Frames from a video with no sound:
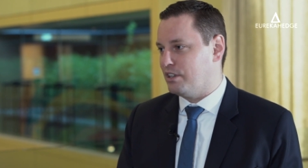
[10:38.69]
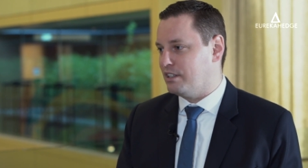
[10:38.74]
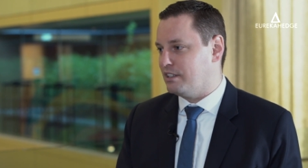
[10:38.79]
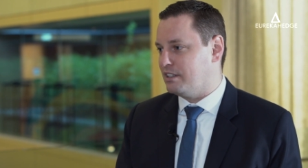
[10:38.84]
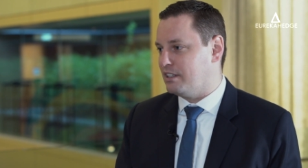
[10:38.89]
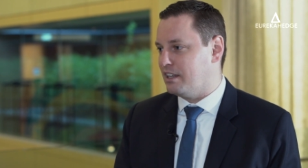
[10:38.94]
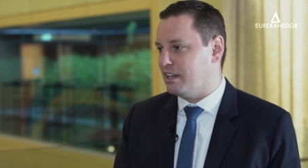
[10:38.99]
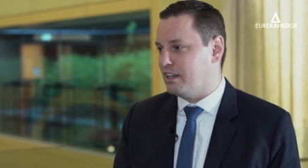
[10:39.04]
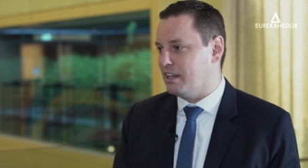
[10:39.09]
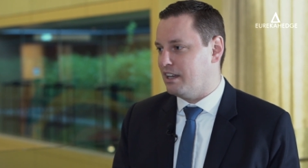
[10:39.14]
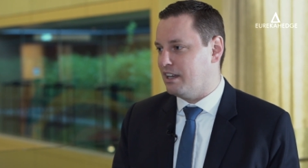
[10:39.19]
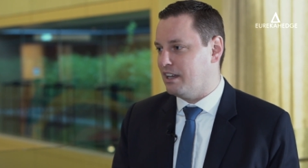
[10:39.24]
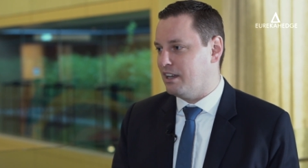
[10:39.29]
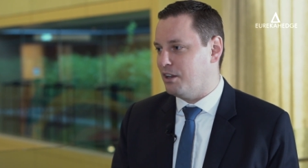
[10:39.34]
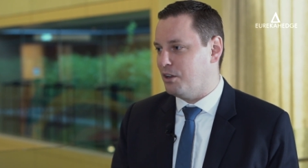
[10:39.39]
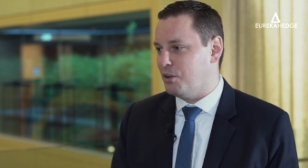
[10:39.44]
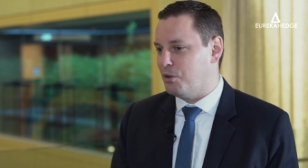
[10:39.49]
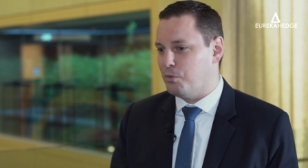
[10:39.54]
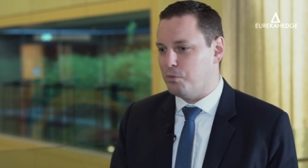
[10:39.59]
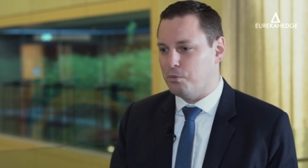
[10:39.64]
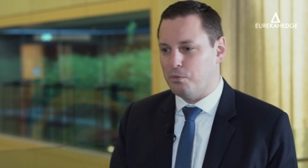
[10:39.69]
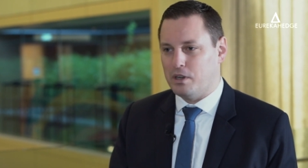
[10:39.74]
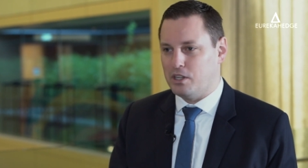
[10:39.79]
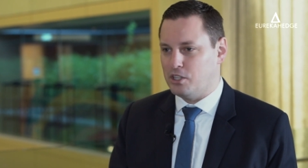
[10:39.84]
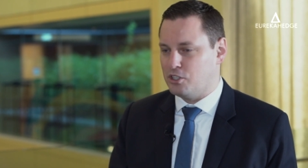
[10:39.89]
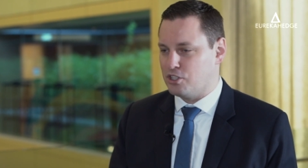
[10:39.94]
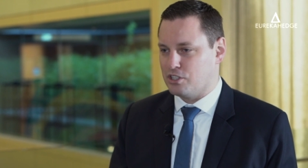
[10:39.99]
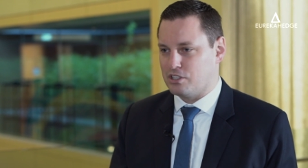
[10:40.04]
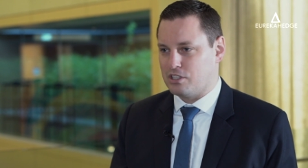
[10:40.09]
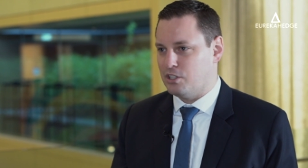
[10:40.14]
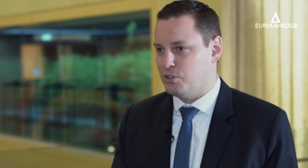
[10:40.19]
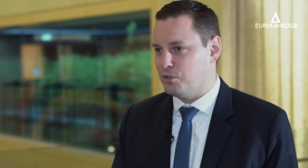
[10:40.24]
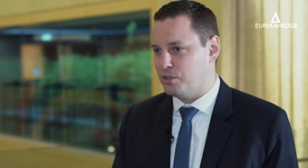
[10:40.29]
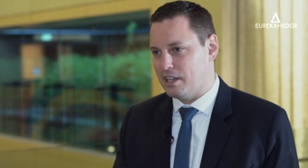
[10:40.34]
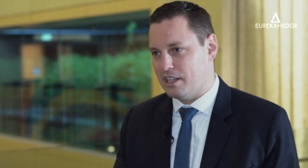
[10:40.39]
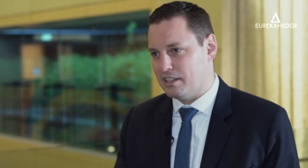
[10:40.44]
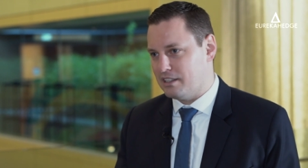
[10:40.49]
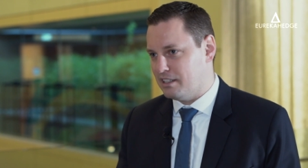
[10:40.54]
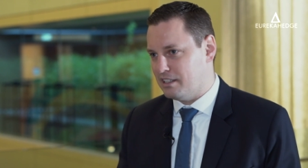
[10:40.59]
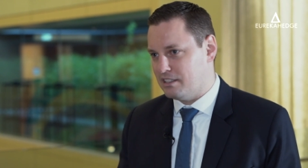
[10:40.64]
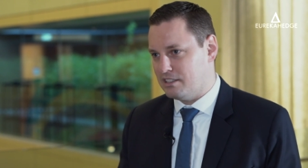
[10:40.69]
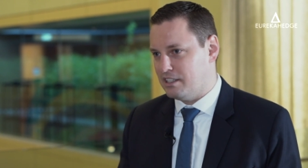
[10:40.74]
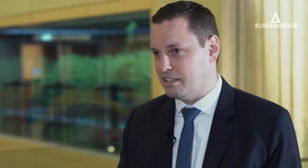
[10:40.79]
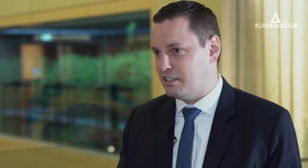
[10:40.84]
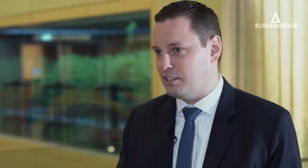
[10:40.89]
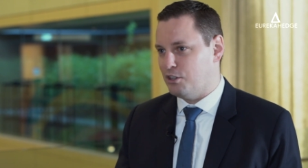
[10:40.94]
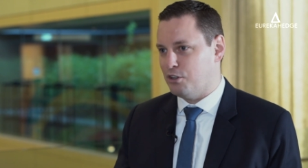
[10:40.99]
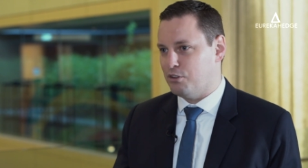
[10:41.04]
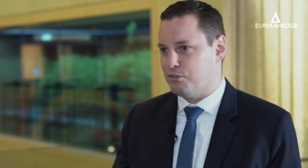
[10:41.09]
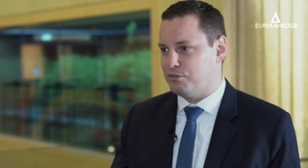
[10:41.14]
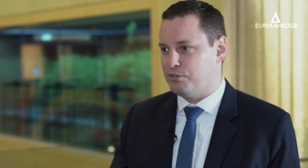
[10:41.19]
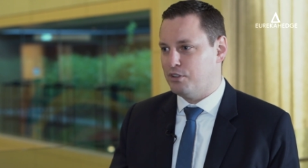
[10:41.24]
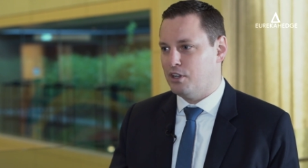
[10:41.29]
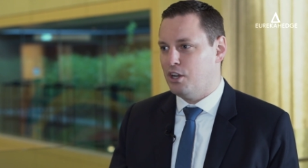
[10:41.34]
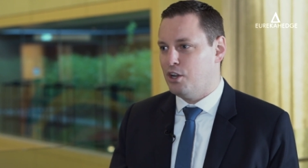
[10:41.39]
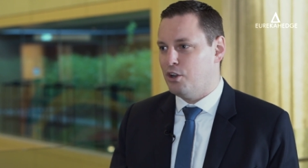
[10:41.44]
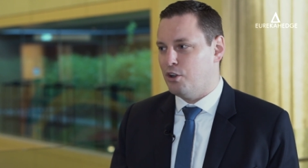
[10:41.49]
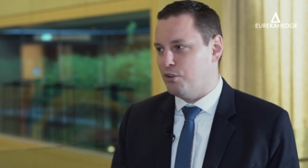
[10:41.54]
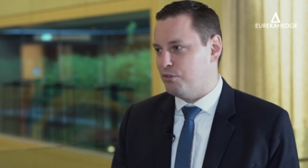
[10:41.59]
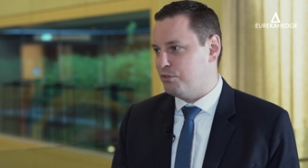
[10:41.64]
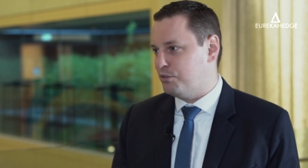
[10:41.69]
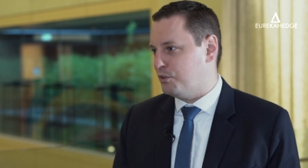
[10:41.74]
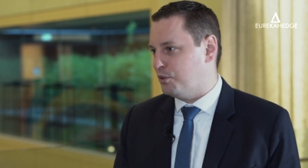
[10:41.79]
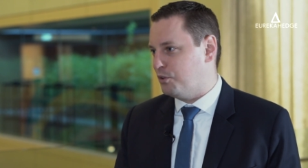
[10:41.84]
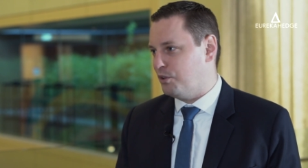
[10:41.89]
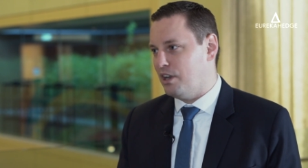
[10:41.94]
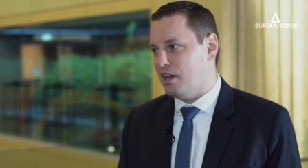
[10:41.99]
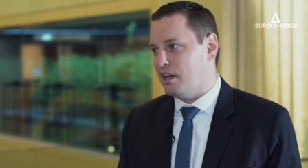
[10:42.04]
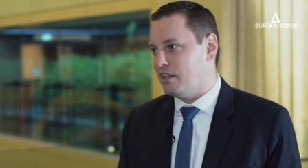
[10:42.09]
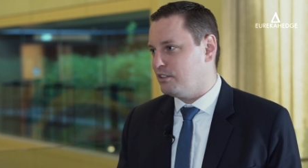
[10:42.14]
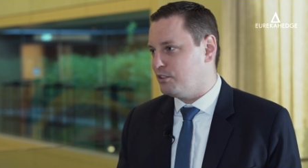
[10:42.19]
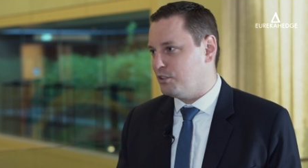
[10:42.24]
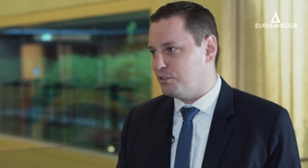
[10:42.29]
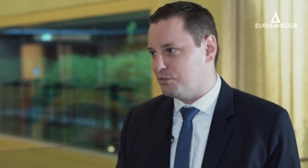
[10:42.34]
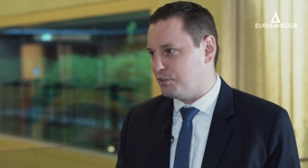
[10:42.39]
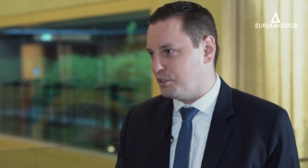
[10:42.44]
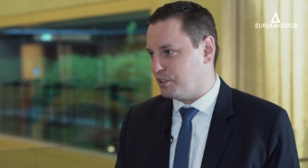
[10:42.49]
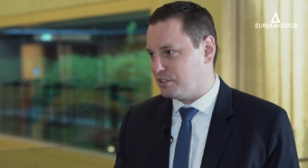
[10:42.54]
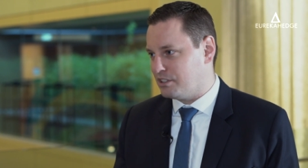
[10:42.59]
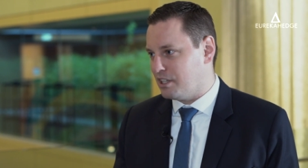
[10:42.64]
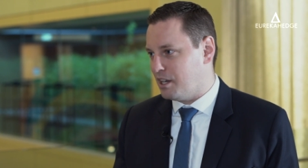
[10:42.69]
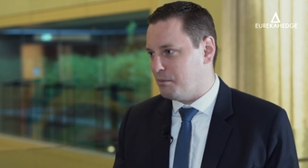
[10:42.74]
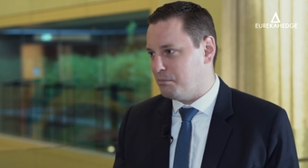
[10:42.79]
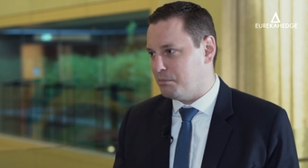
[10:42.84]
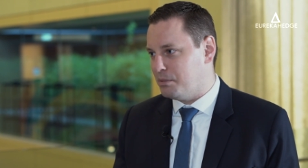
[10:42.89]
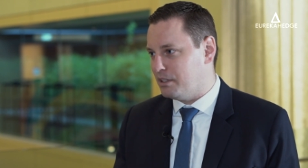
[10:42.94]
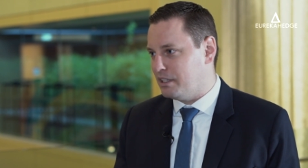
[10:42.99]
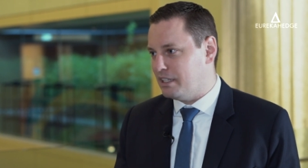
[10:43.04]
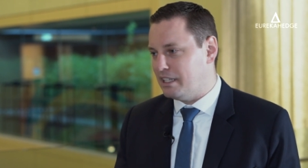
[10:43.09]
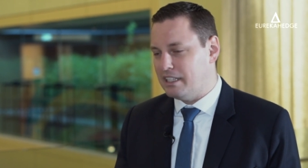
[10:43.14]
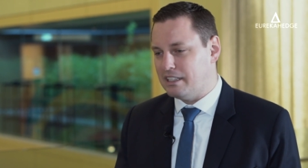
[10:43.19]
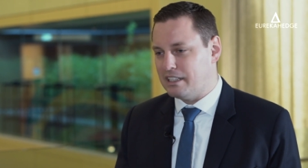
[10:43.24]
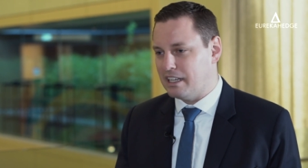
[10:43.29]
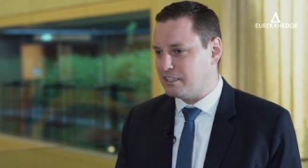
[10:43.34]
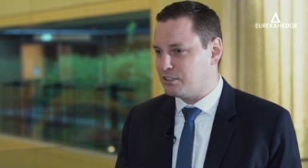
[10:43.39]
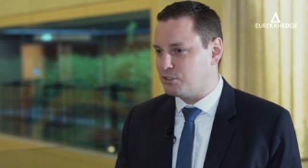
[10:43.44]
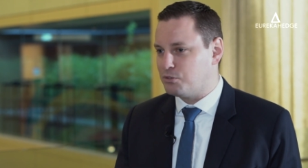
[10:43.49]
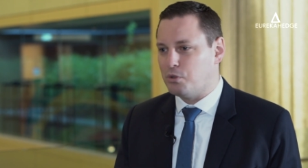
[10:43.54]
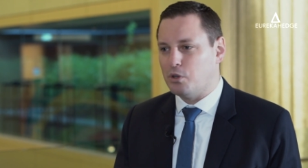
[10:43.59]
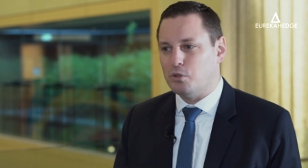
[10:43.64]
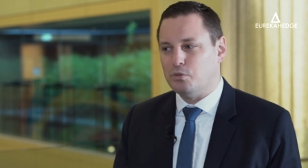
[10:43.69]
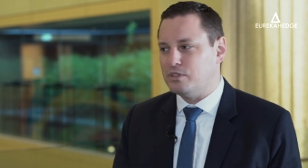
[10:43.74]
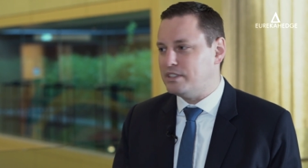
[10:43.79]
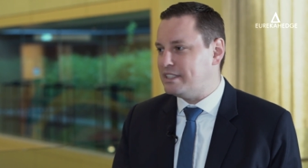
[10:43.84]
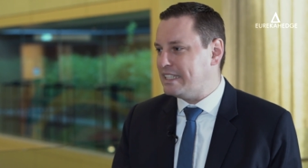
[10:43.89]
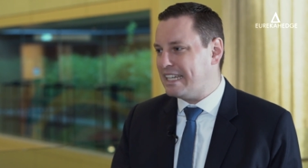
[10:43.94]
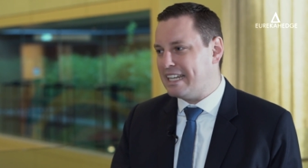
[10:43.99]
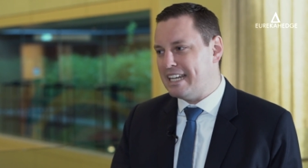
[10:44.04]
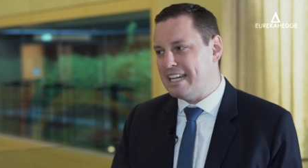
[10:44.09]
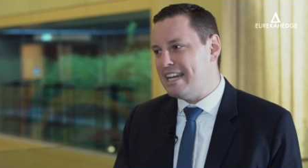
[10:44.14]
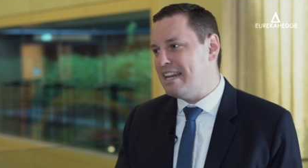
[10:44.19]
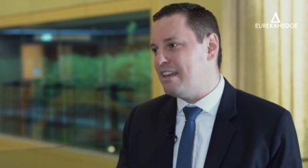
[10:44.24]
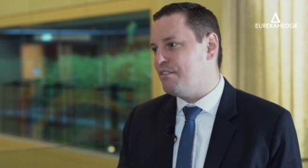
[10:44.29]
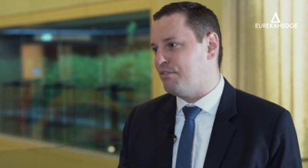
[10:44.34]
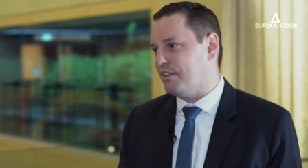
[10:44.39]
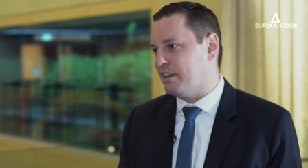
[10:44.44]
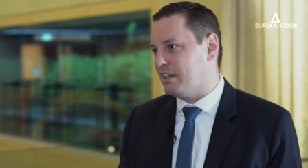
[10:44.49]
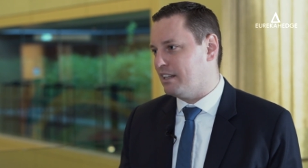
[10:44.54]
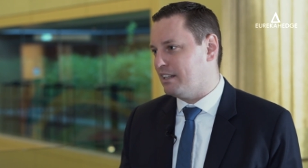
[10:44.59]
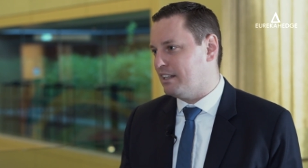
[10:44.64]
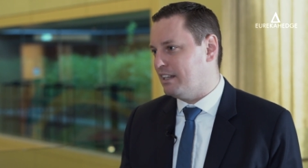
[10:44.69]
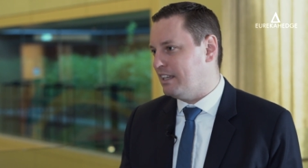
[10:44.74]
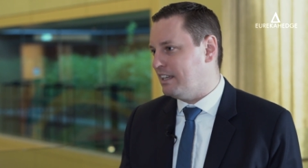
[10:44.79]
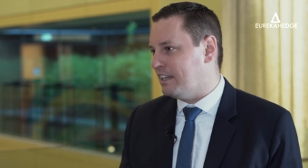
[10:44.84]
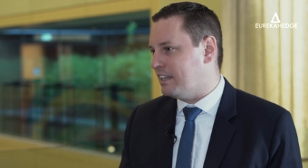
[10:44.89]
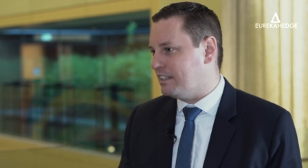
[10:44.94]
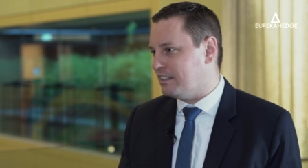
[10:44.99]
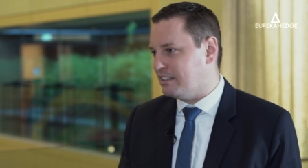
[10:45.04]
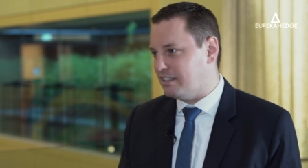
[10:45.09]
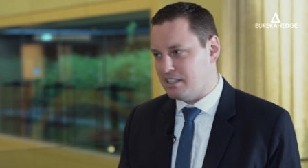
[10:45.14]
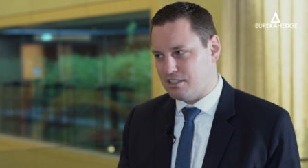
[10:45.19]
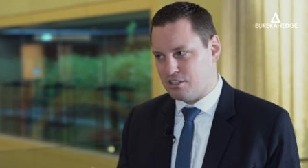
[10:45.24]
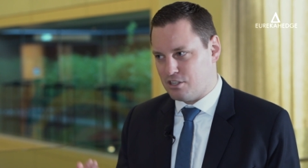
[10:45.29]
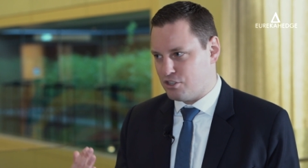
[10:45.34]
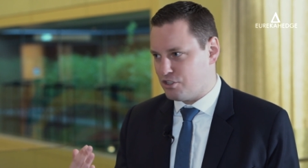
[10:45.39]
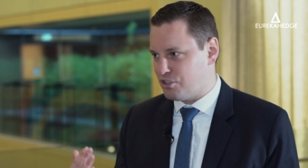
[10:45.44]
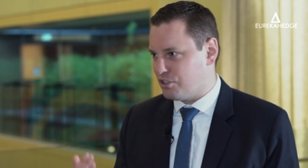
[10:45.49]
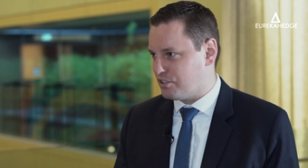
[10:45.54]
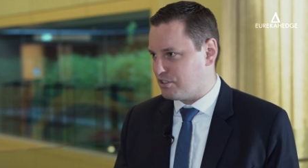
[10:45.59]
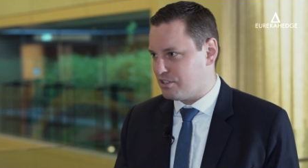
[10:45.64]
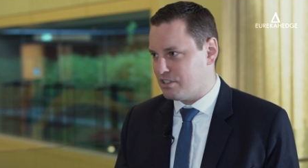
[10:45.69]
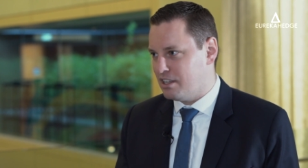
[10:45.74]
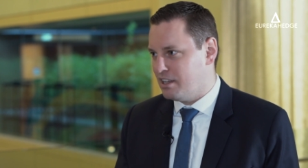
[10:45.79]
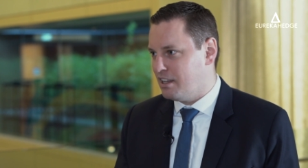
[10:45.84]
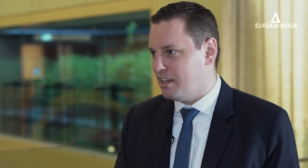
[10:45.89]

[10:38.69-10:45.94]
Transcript: And uh, when you just look at the city of, of Orlando, for example, oh. it has grown significantly, and this is just